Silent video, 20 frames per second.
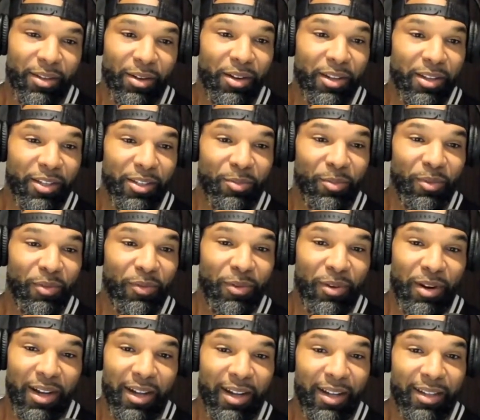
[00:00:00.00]
30 years
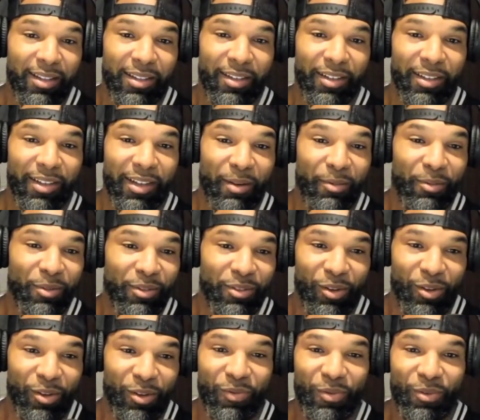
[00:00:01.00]
before I got there. And I was
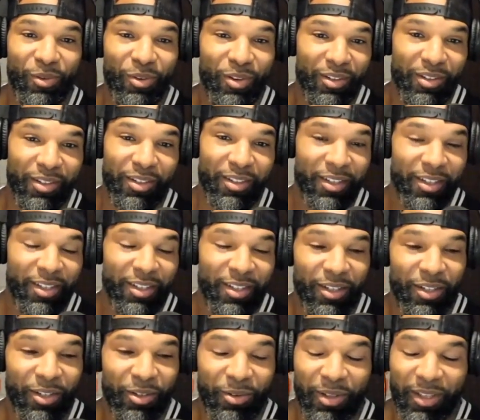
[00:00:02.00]
'04 to
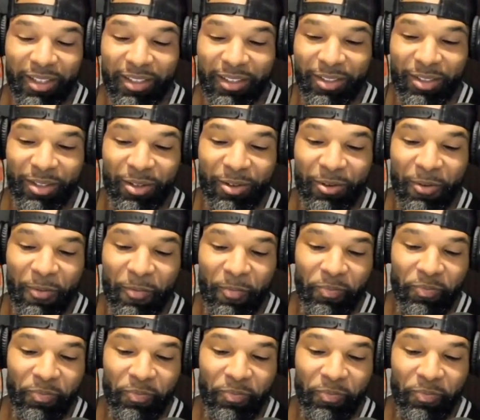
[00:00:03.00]
'08. So,